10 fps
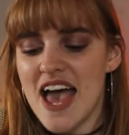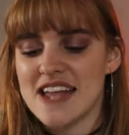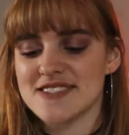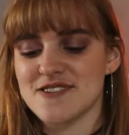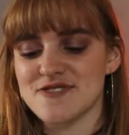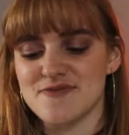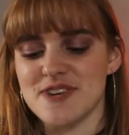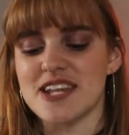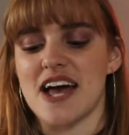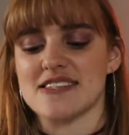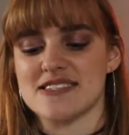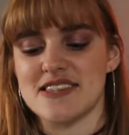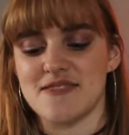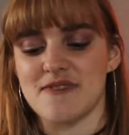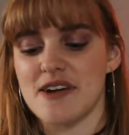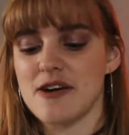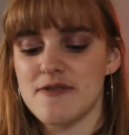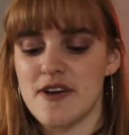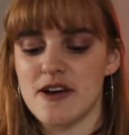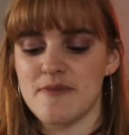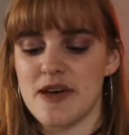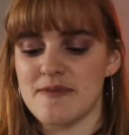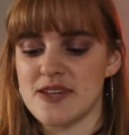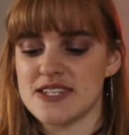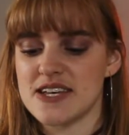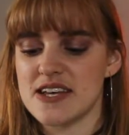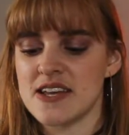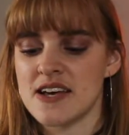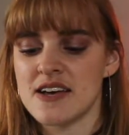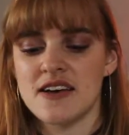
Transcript: And so it's really nice. It's like very pigmented.